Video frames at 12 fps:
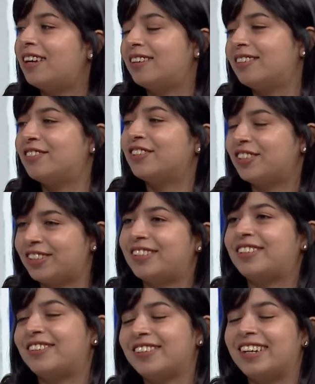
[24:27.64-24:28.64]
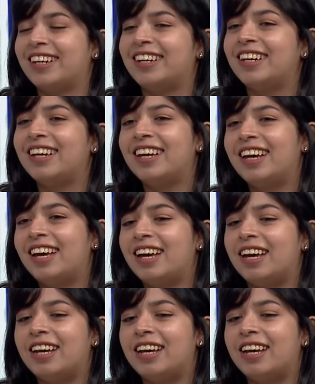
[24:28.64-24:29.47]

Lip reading: I'll register. Yeah,